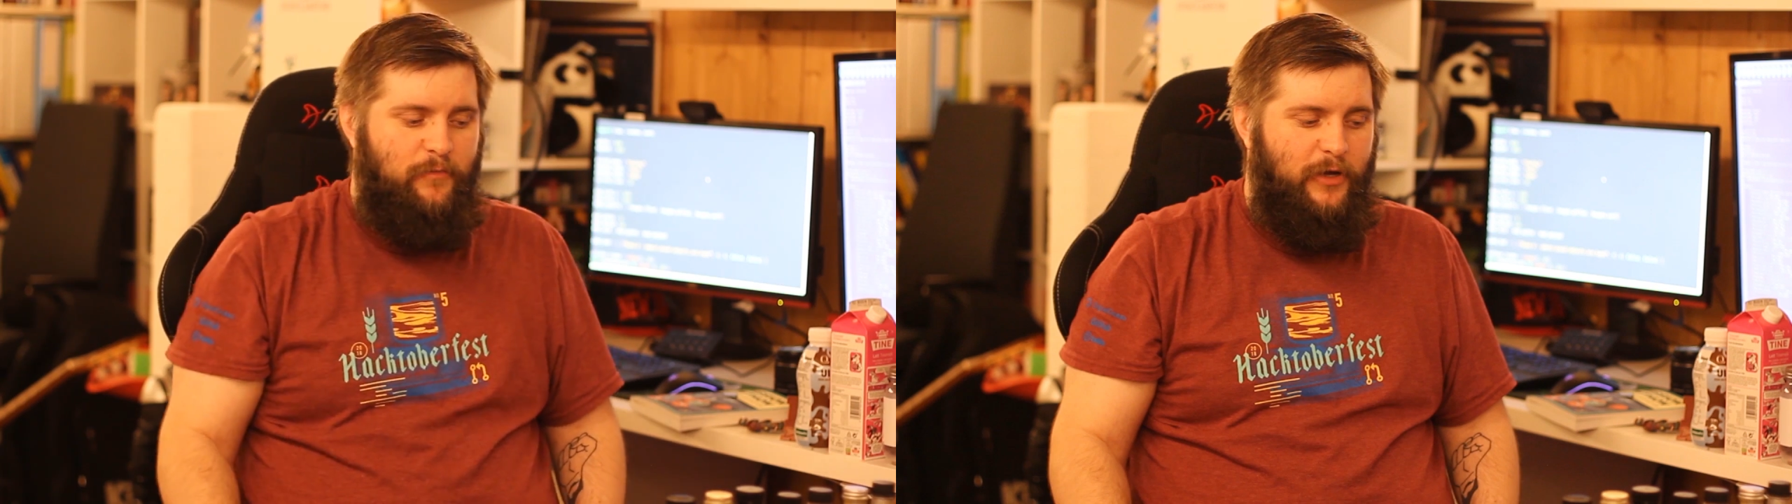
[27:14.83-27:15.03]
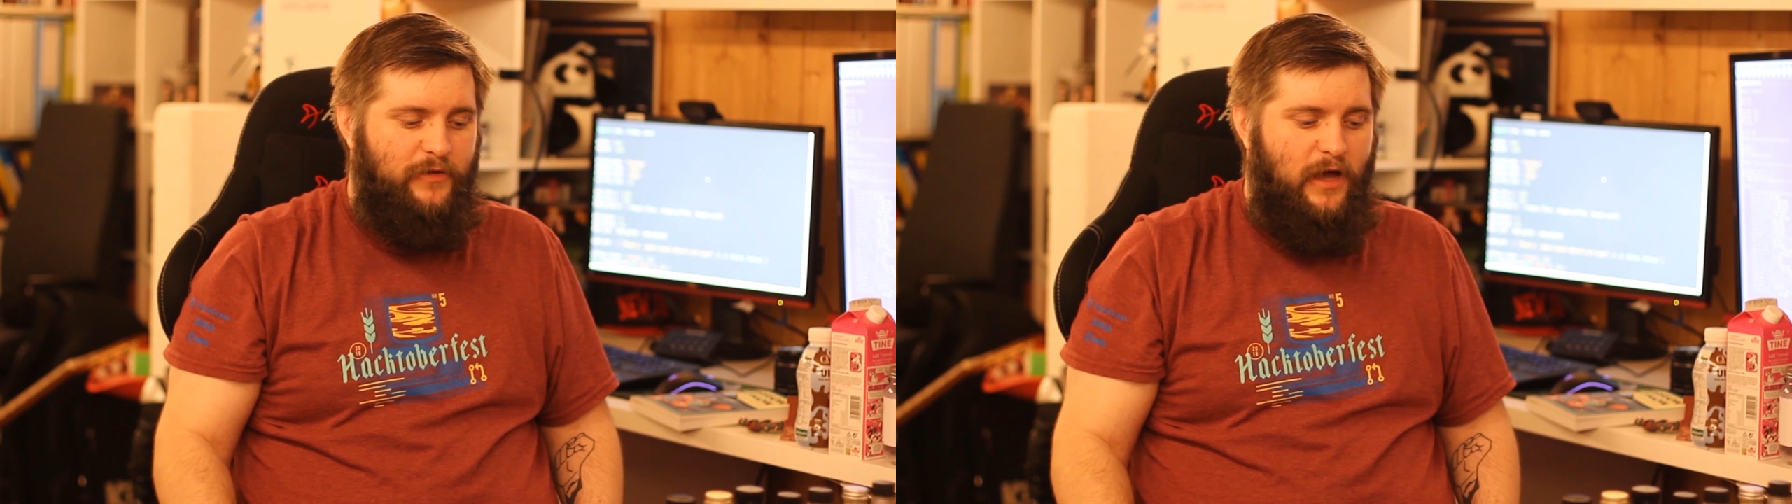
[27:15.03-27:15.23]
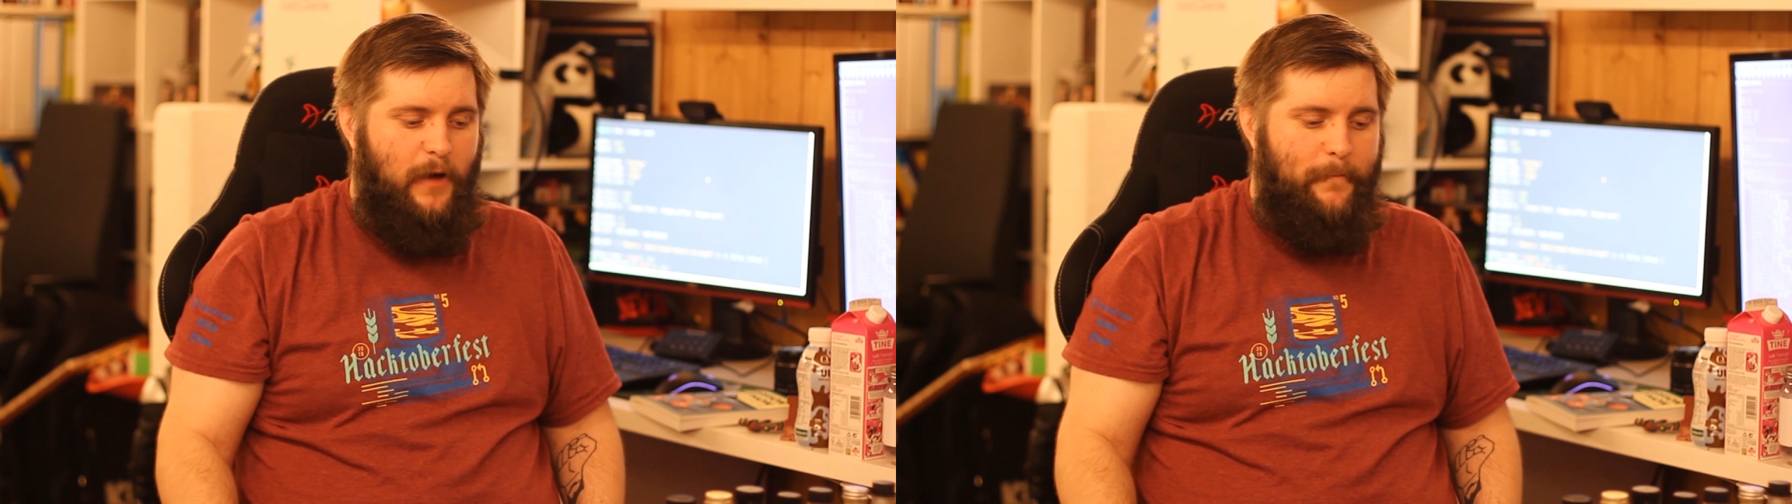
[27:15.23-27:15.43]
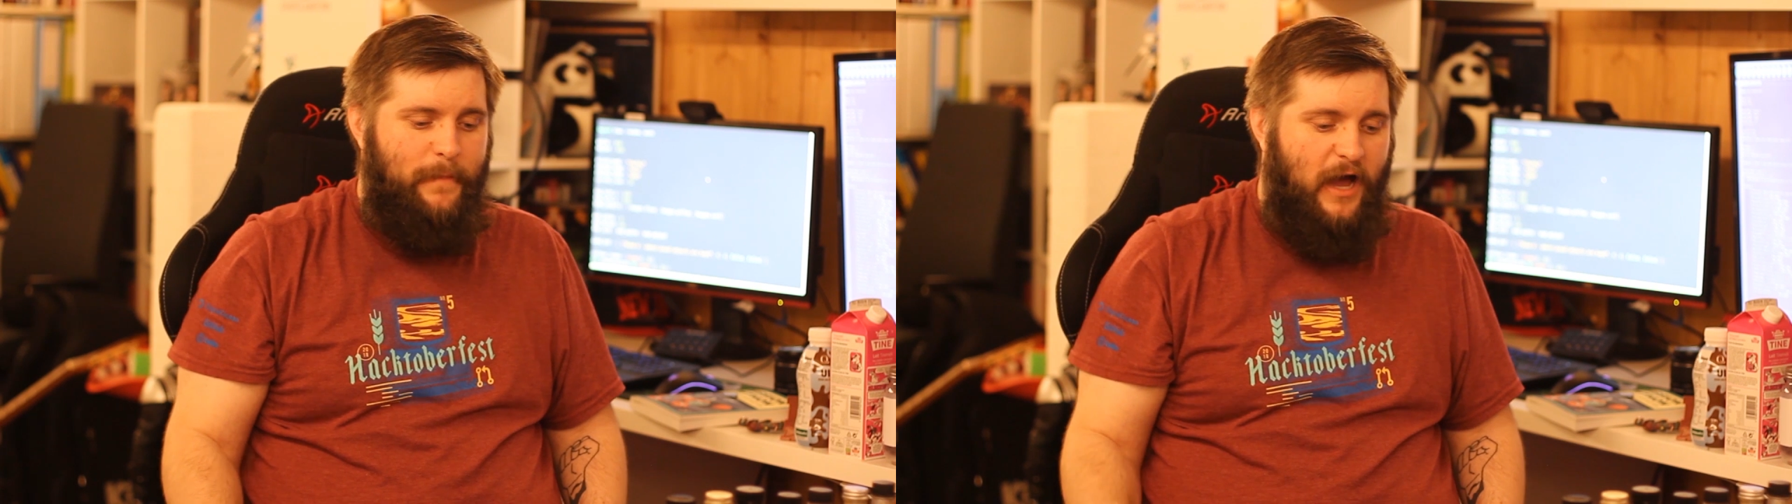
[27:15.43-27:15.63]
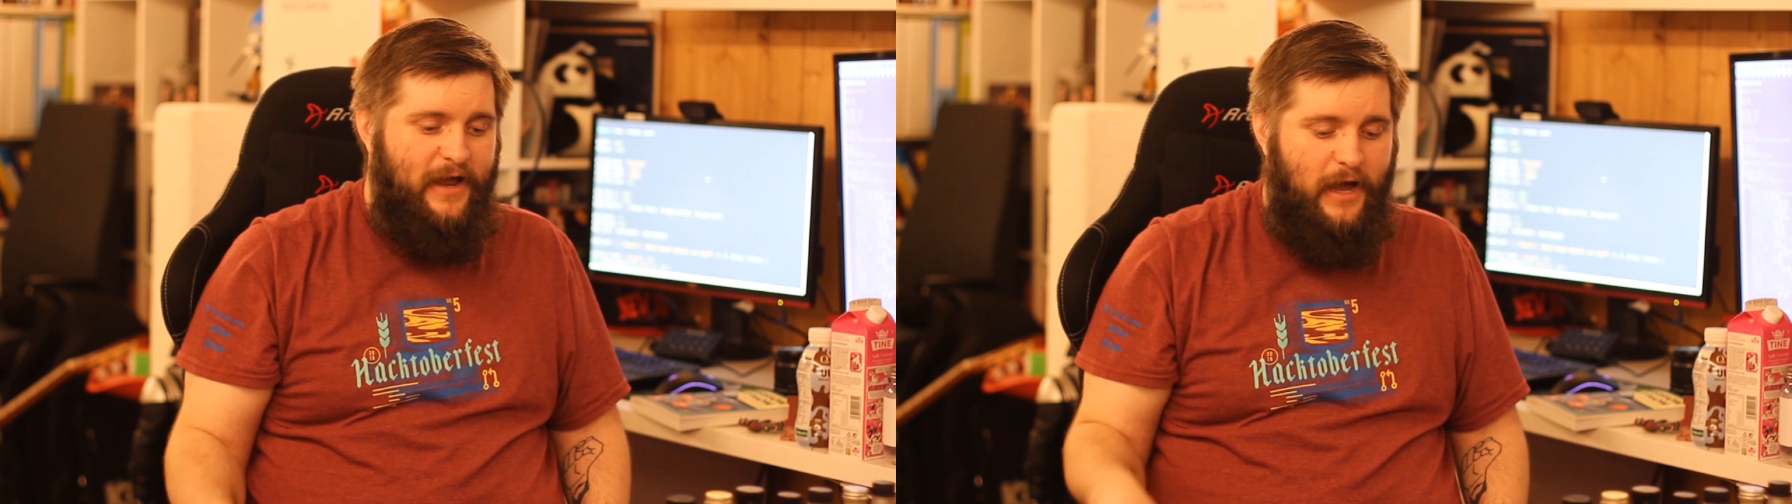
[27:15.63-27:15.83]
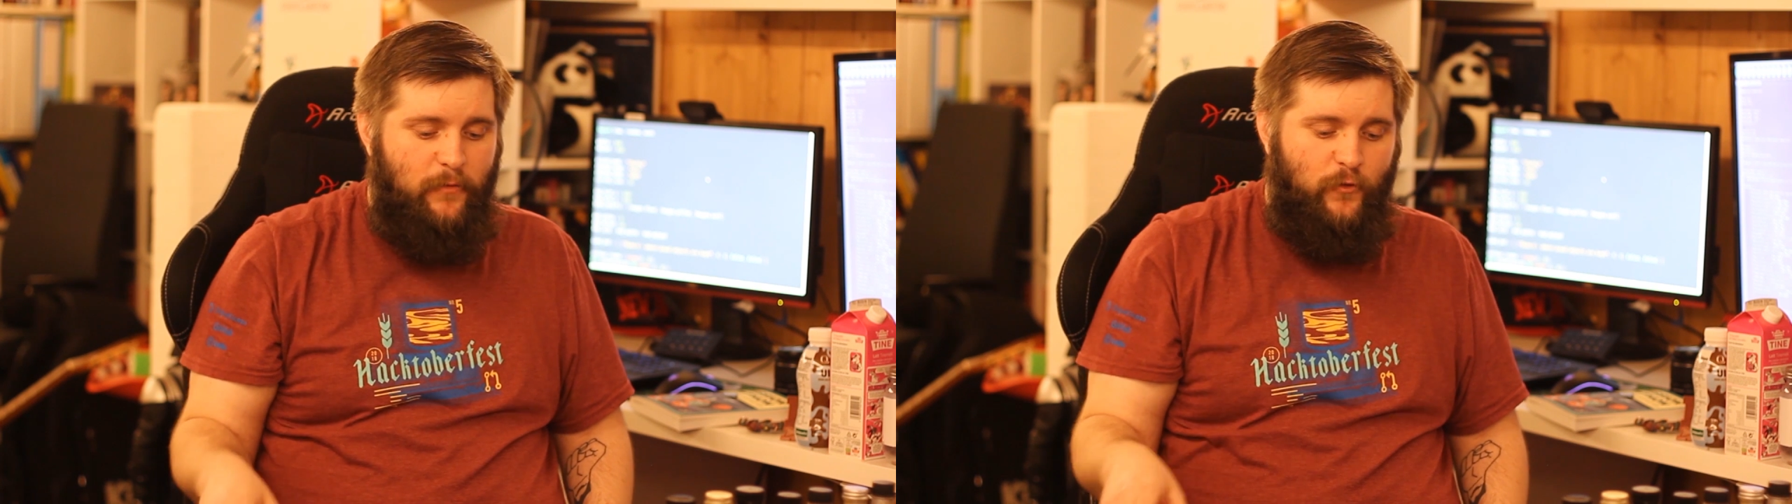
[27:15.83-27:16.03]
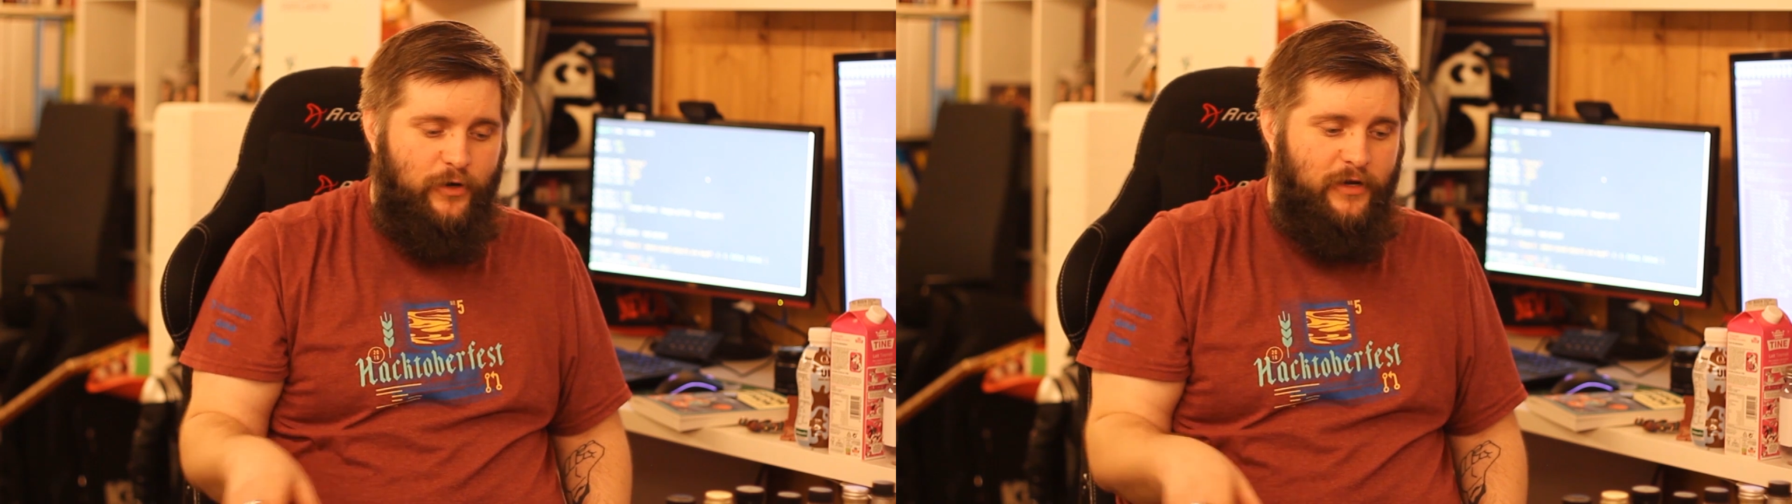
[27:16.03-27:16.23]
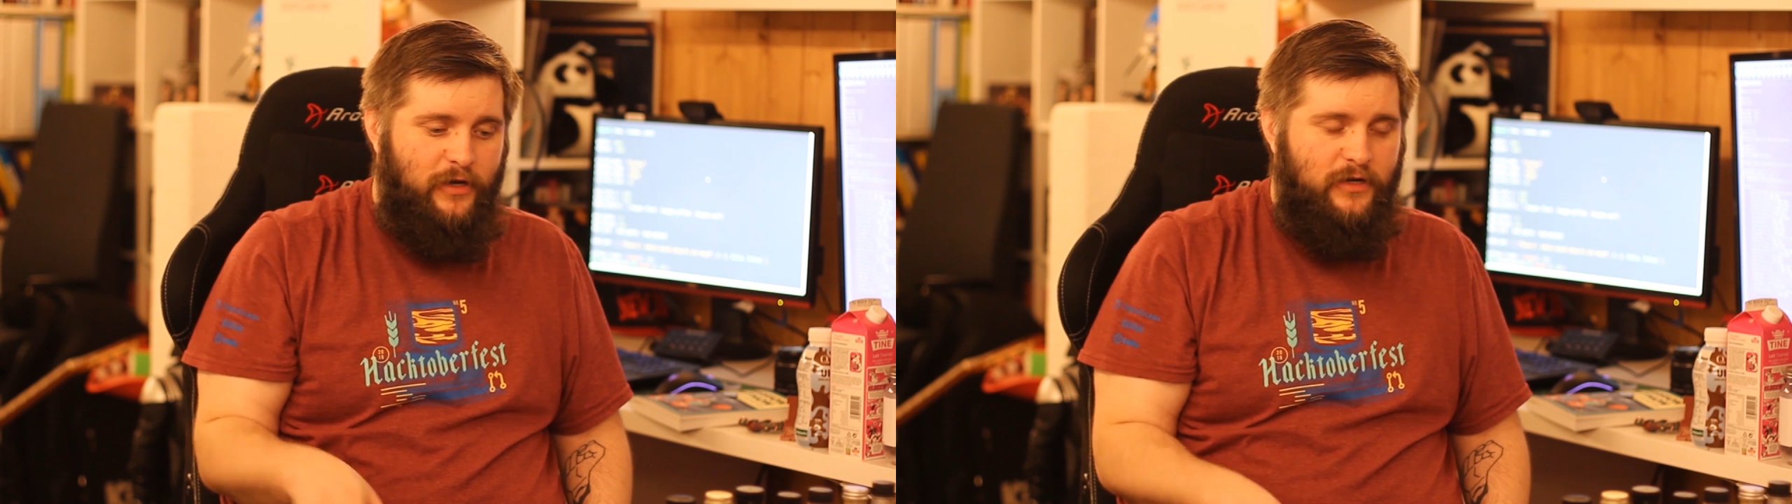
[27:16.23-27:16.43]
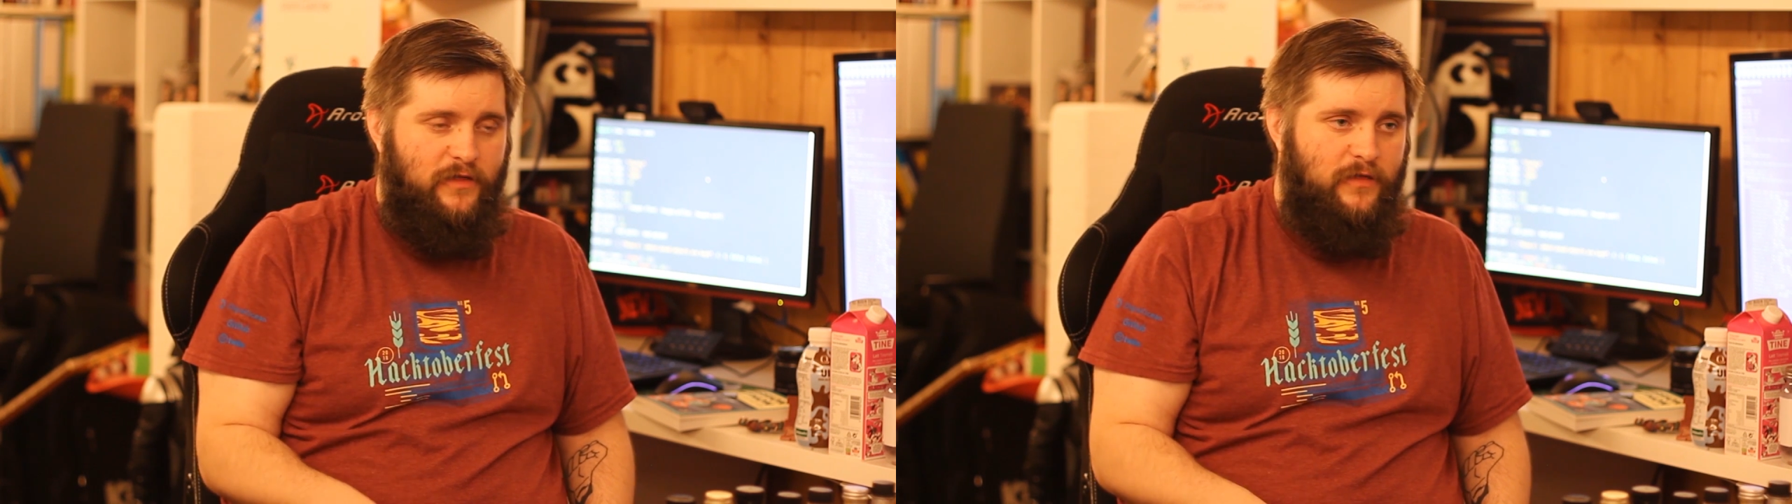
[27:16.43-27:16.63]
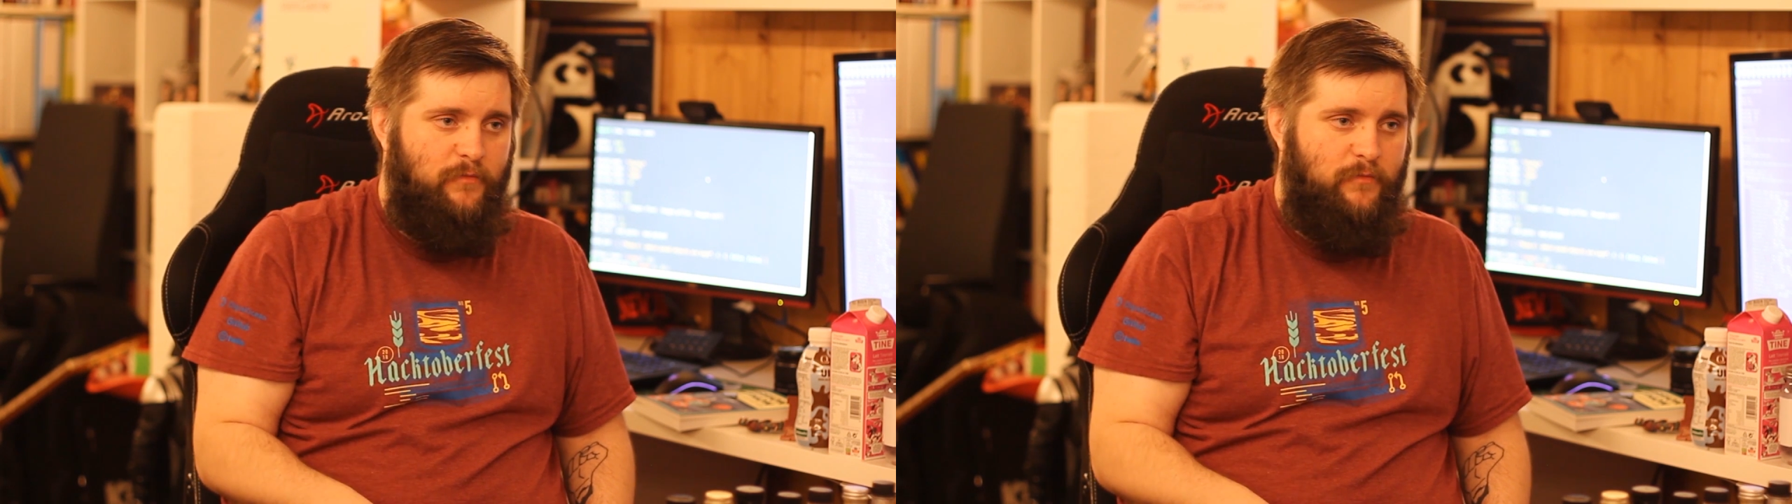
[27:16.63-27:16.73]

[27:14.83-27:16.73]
But I am working on a